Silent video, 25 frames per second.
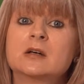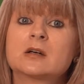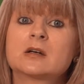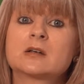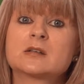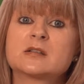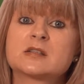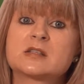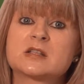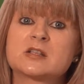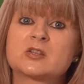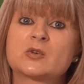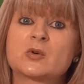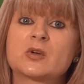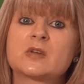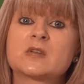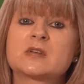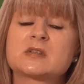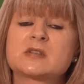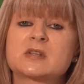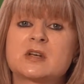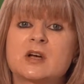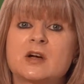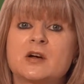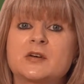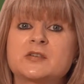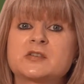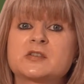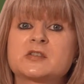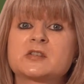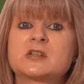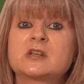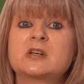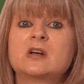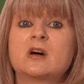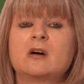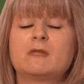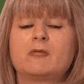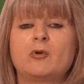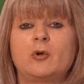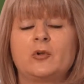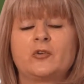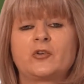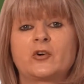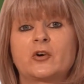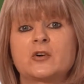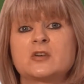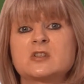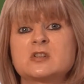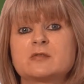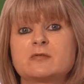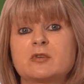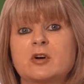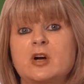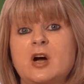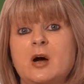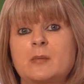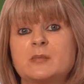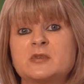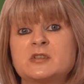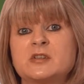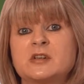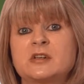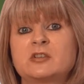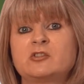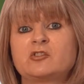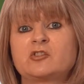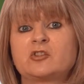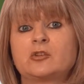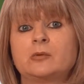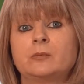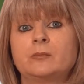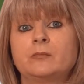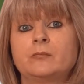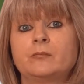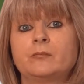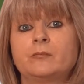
considering the scarcity of alternative accommodation.